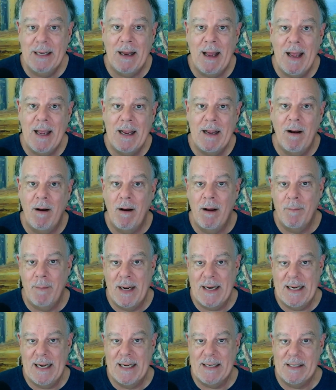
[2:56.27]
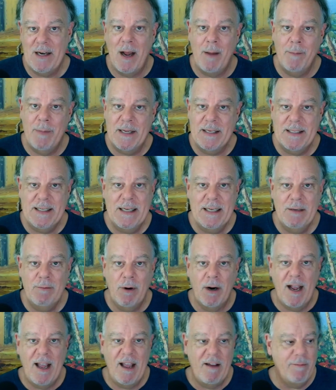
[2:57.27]
like on my desktop PC,
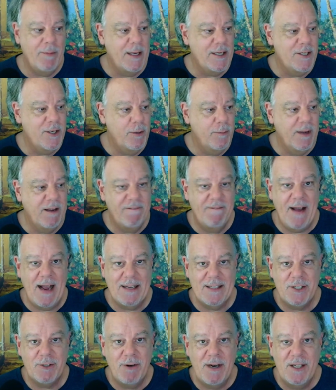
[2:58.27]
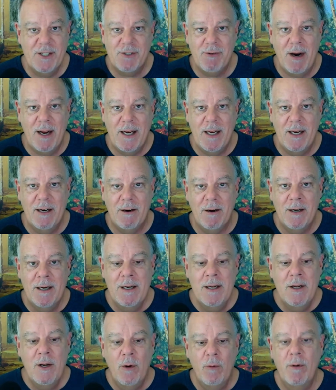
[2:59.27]
where I have my two big fat screens right here,
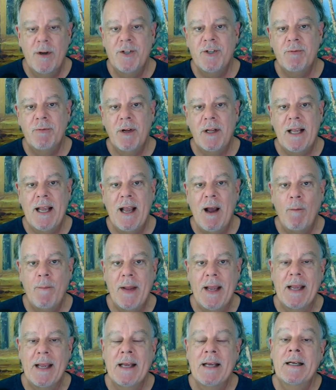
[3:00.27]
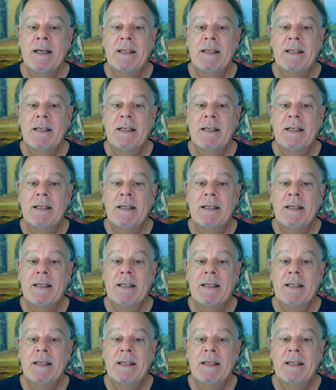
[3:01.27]
which really help me.